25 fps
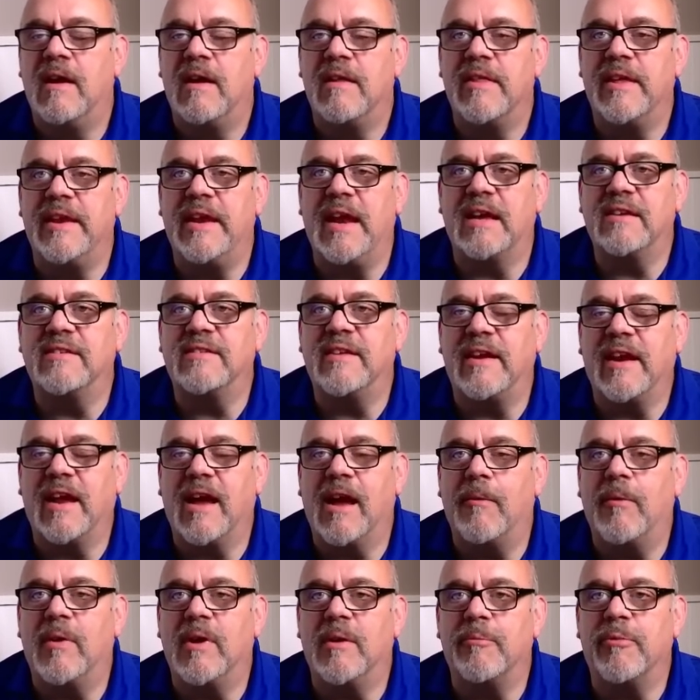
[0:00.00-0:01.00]
The next setting I
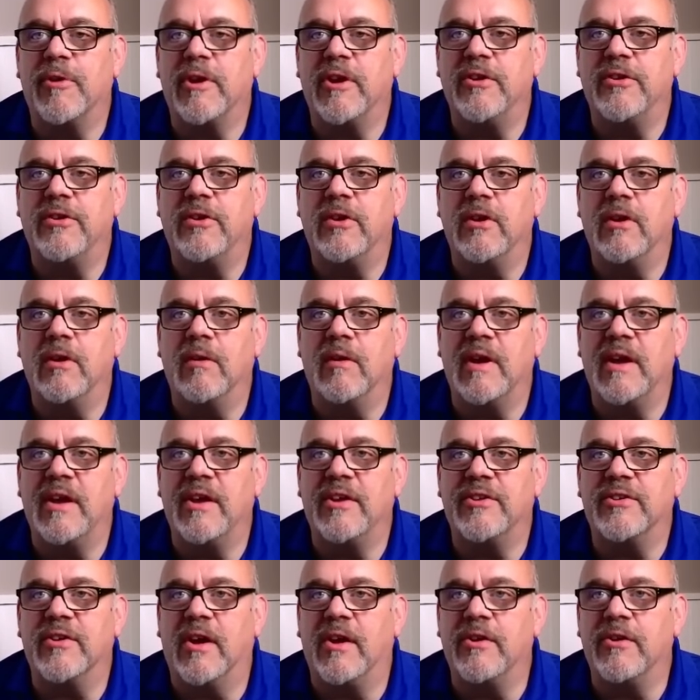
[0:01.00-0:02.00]
want to bring you to
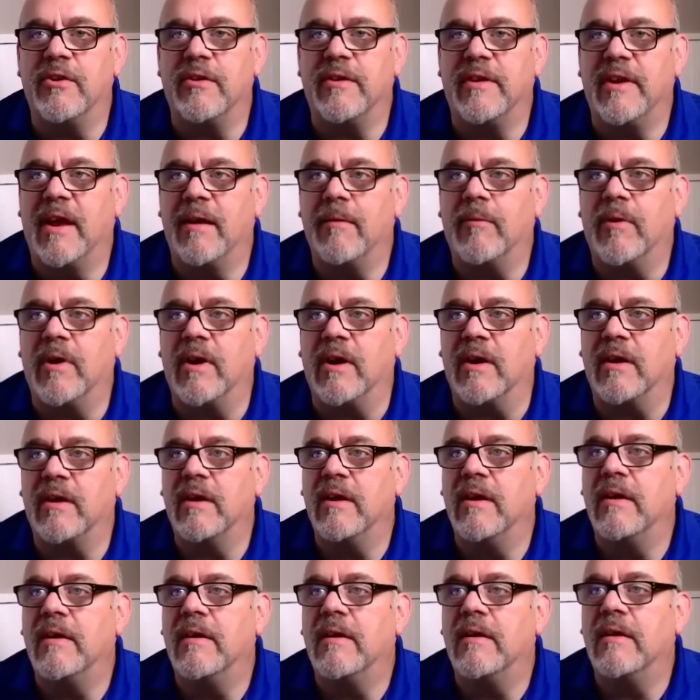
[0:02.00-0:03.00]
is under network.
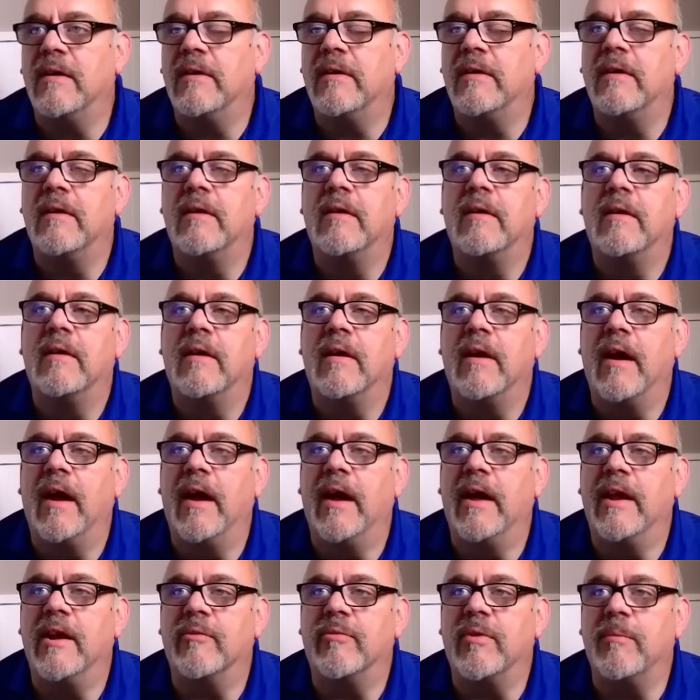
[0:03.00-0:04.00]

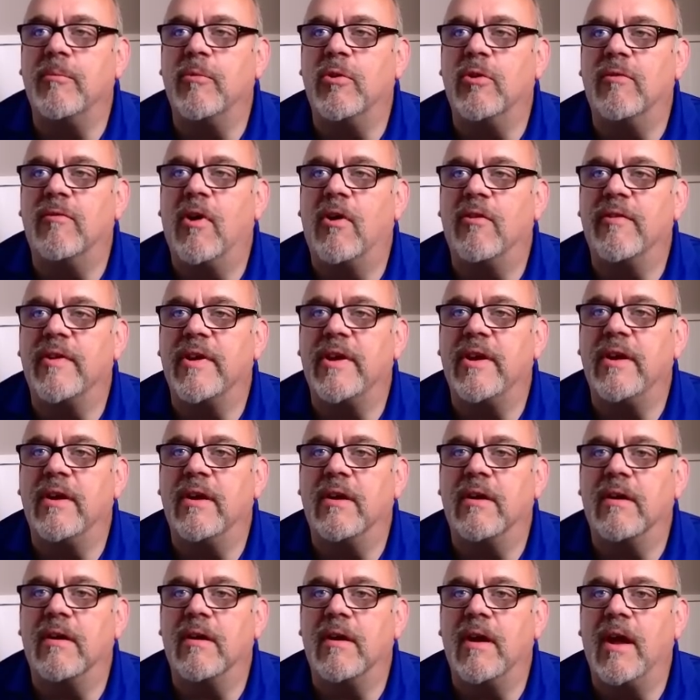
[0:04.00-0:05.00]
And if we move over
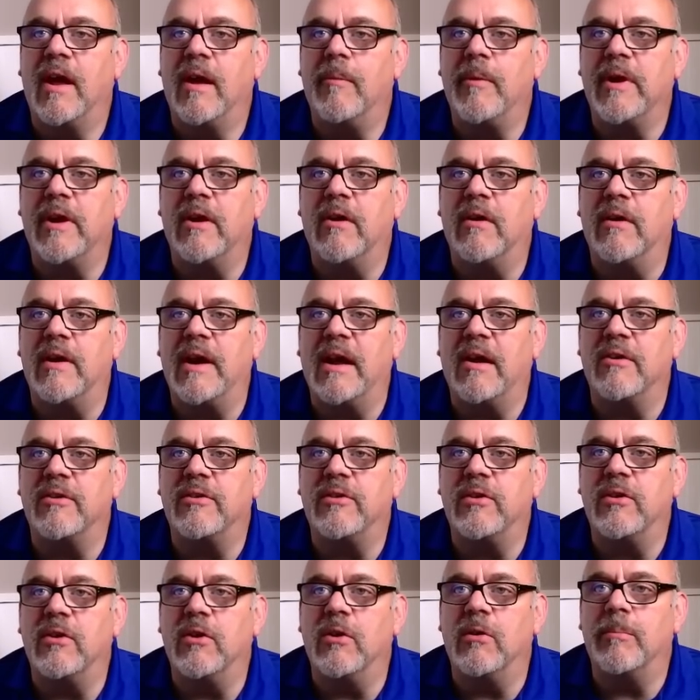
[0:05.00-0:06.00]
here and we go down
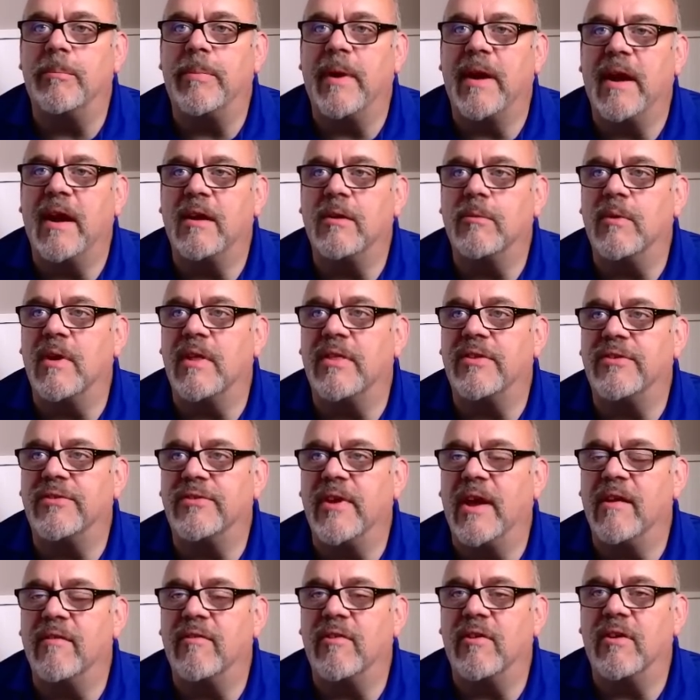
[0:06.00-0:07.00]
to bandwidth
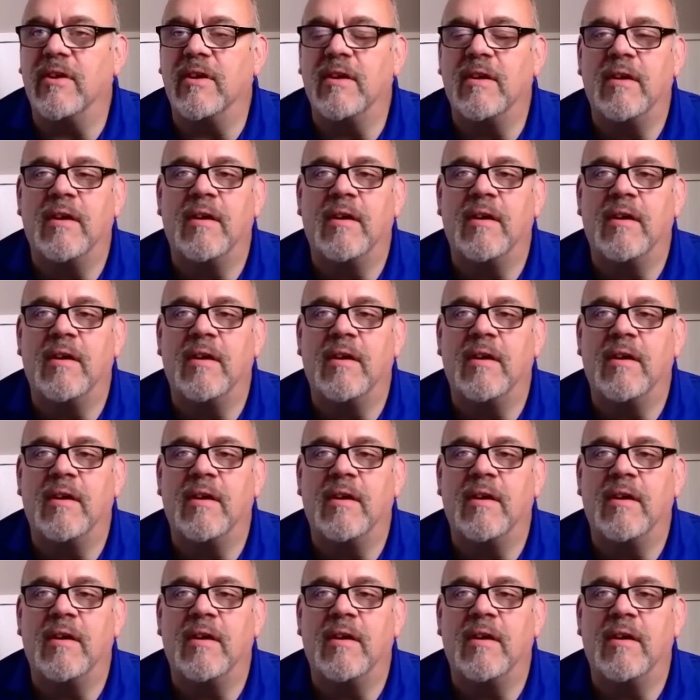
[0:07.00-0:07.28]
saver.